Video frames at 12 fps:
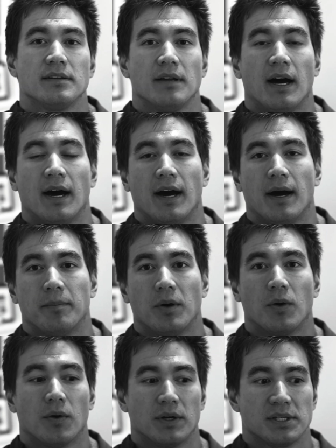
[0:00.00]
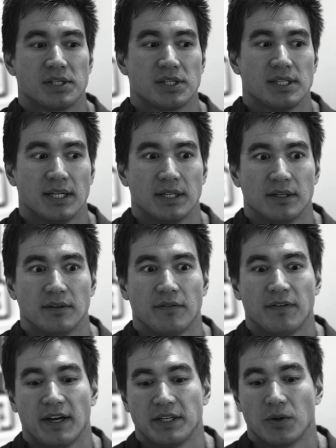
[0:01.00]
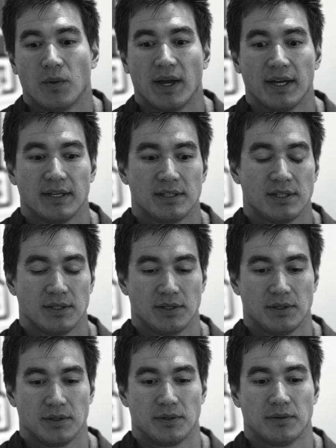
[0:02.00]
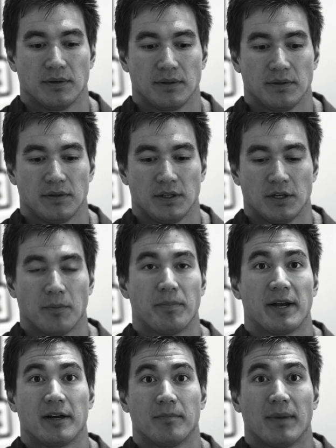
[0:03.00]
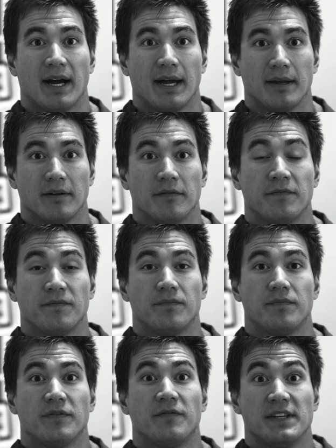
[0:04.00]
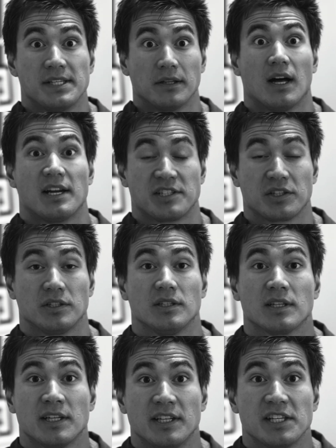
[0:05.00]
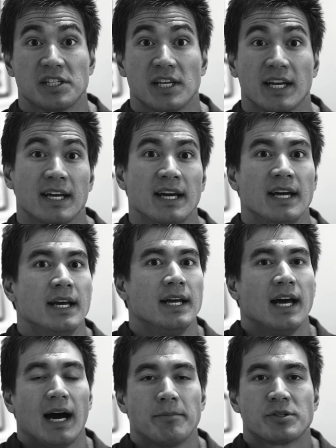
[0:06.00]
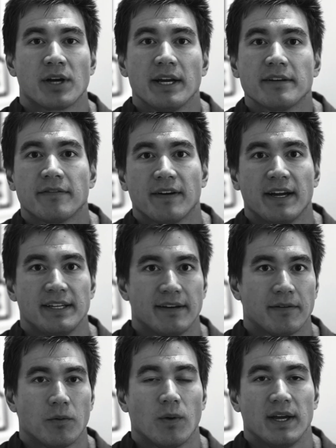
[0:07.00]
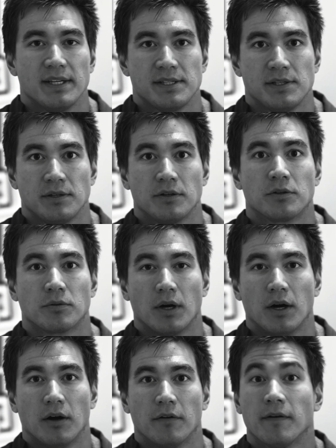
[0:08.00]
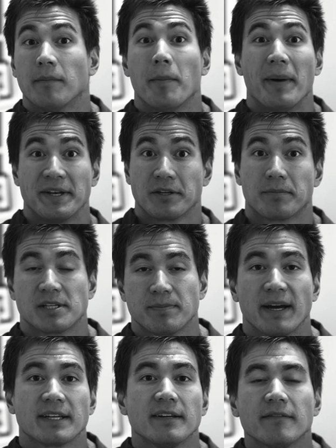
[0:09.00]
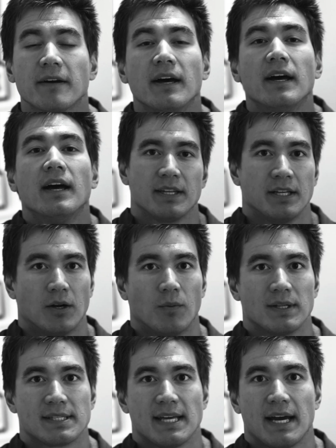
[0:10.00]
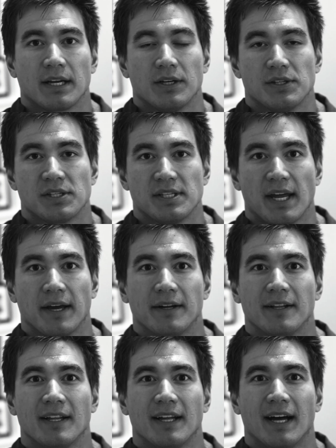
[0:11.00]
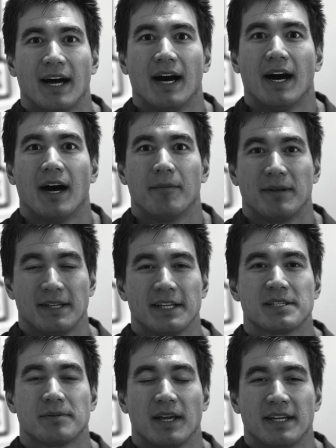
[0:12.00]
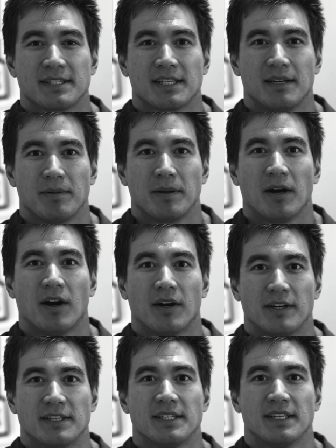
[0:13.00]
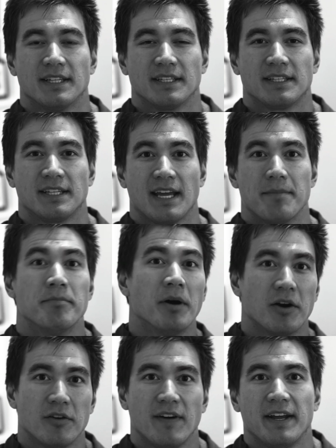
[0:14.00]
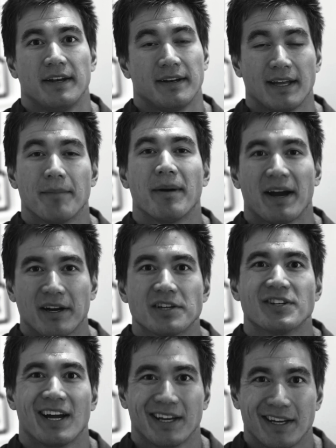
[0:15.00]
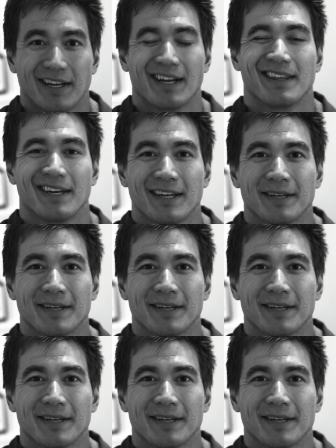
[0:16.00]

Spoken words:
or still find a way to better my physiological conditioning, I'm trying to find different ways to grow from a mental perspective. Once that goes stale, it's going to be hard to get motivated and get back on track again, I think.